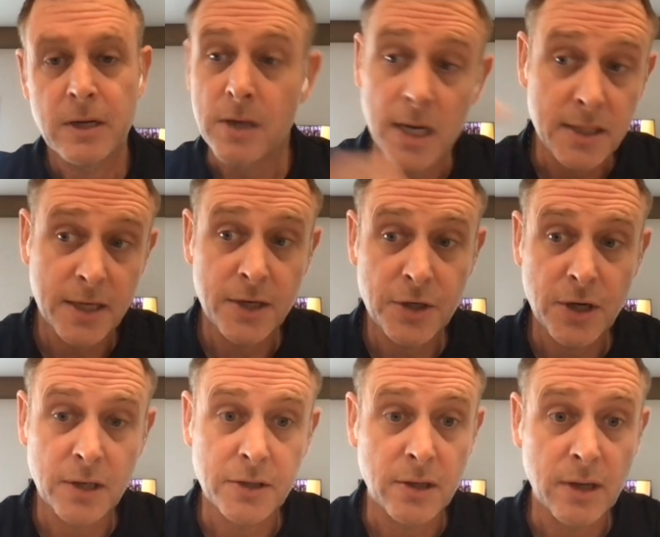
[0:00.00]
19
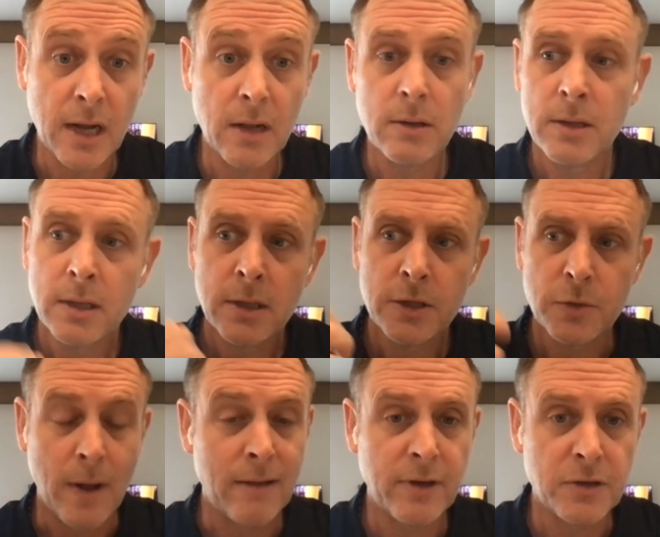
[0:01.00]
shots on goal,
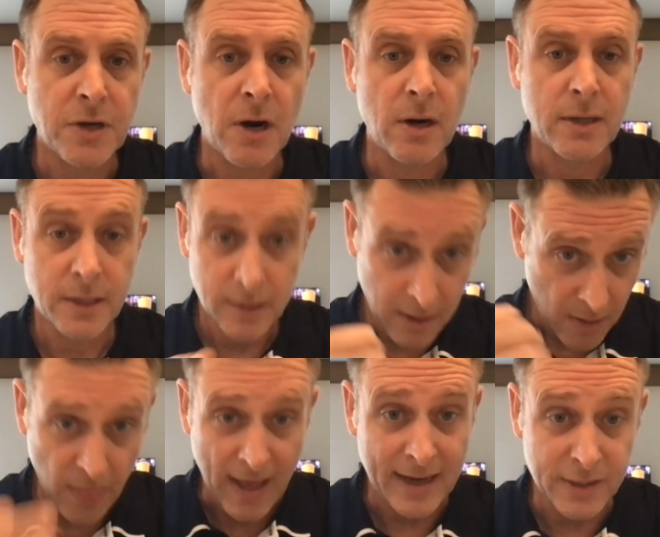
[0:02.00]
12 on target.
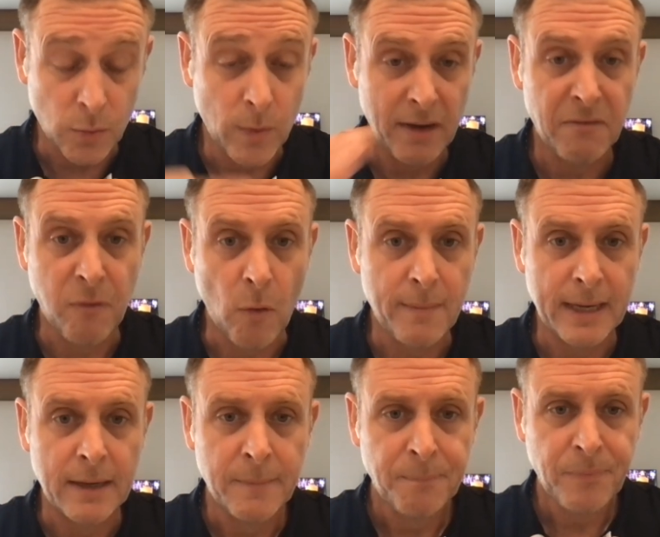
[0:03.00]
That is the winning
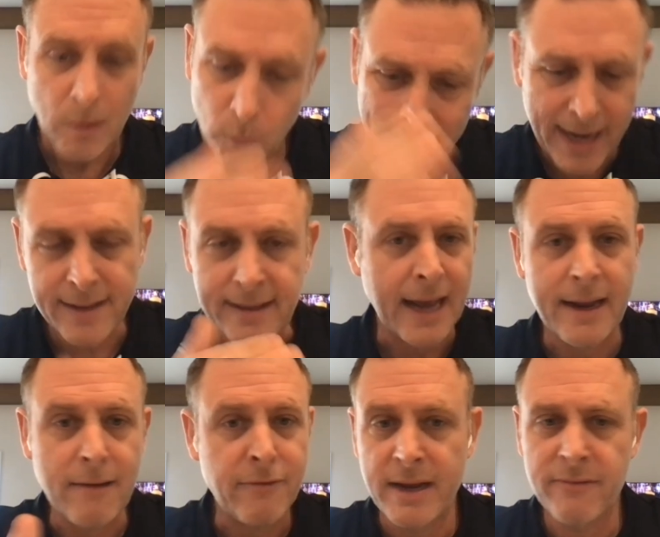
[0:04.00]
formula. And we hit that
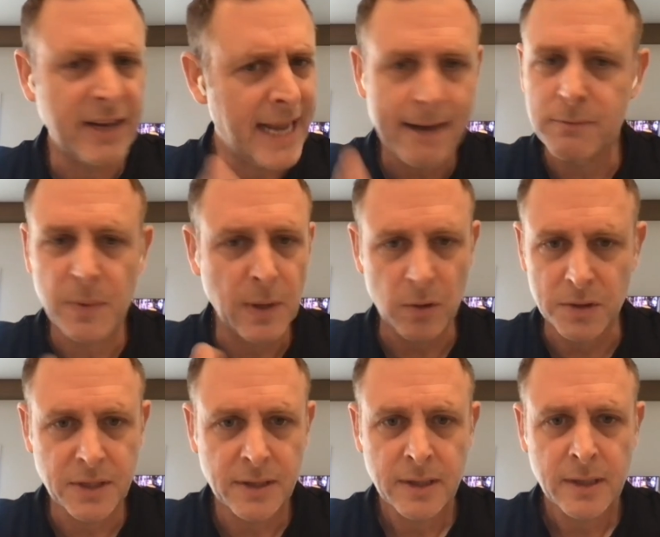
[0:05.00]
in even the games we lost.